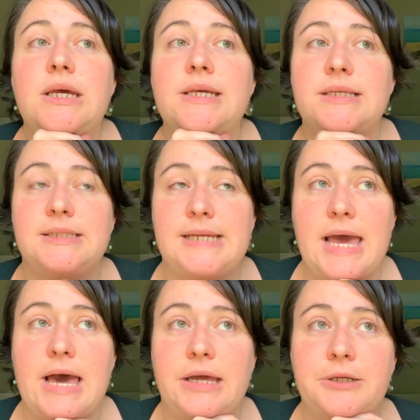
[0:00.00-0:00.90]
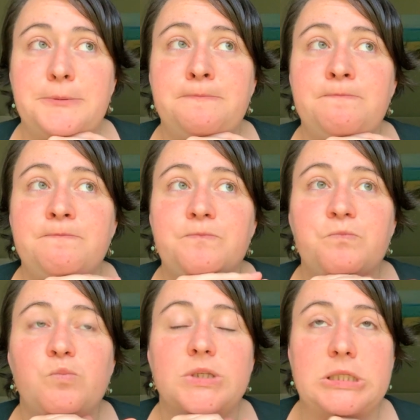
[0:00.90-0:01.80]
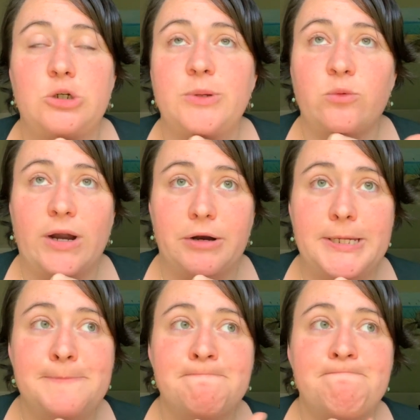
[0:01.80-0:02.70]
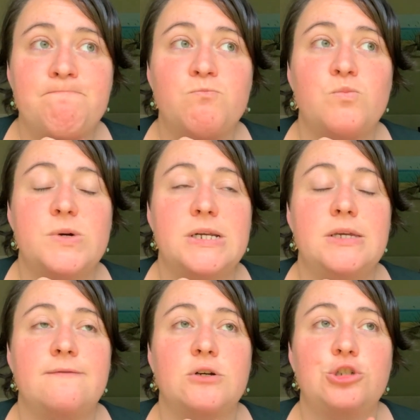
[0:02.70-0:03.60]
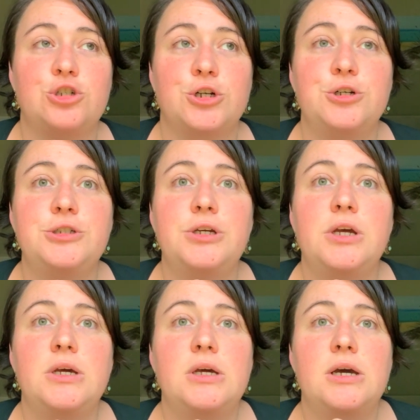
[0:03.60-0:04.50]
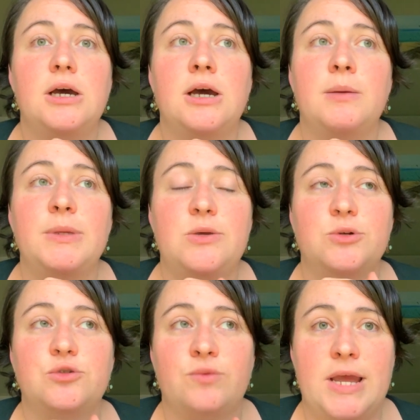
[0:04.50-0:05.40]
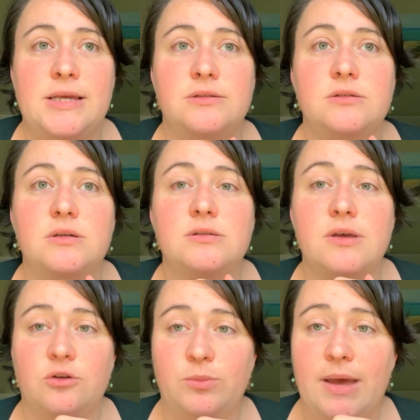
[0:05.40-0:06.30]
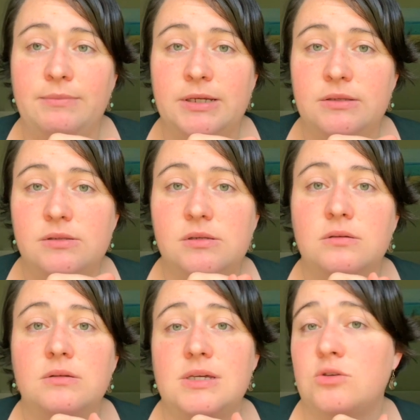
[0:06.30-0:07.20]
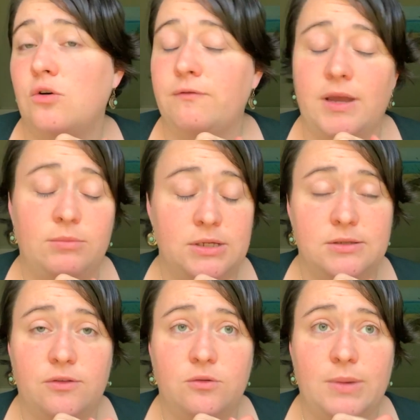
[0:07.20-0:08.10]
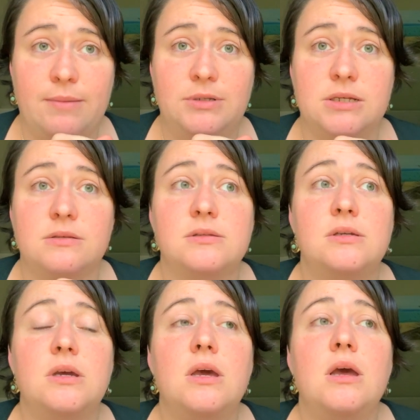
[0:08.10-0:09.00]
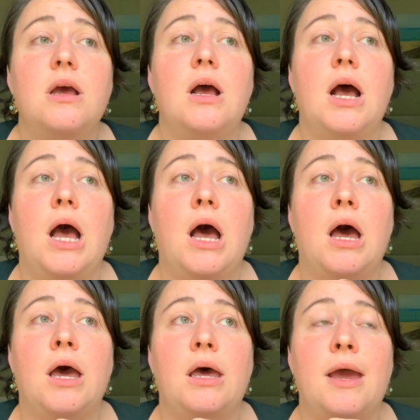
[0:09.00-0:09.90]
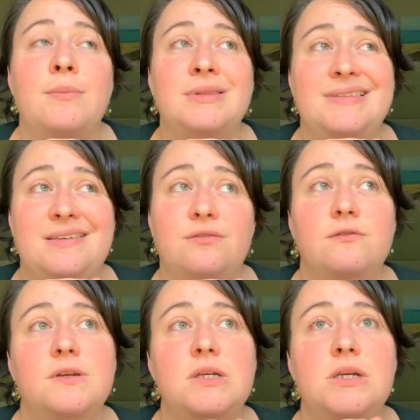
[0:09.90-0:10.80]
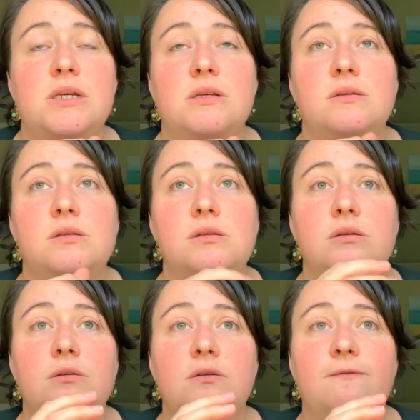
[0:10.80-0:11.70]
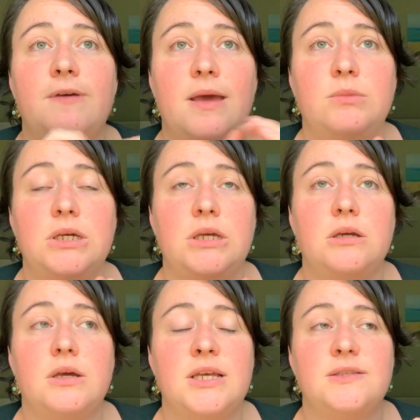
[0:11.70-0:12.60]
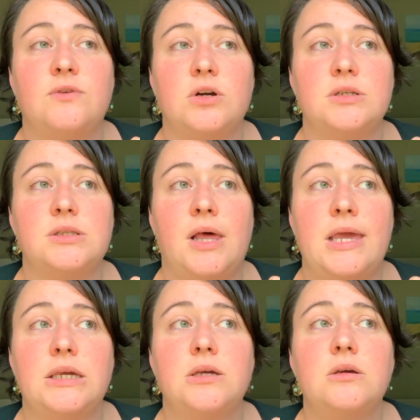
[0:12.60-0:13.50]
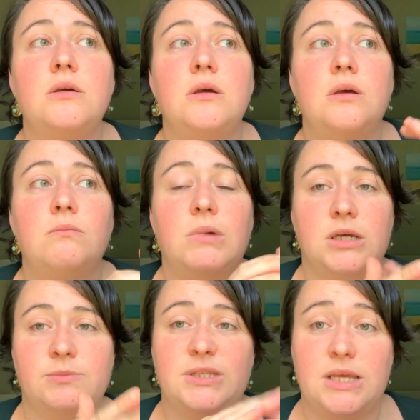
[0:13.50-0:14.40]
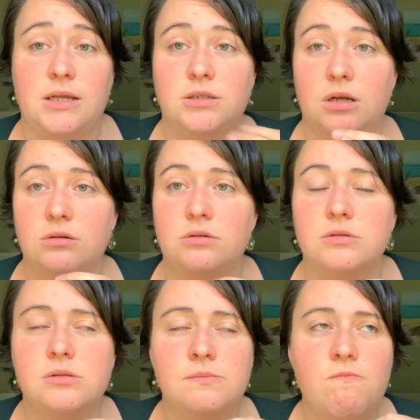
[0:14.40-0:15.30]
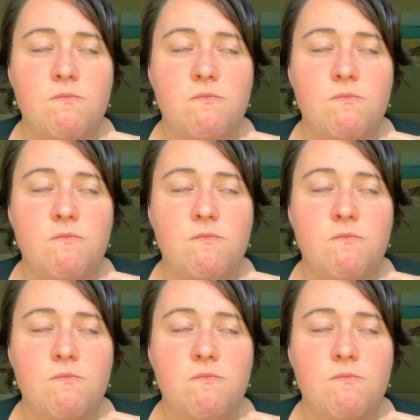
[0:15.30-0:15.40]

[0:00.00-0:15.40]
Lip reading: His dad was a little bit wary when he first heard. He was raised Southern Baptist. His whole family is Southern Baptist. I believe his family, as far as like my husband's aunts and uncles,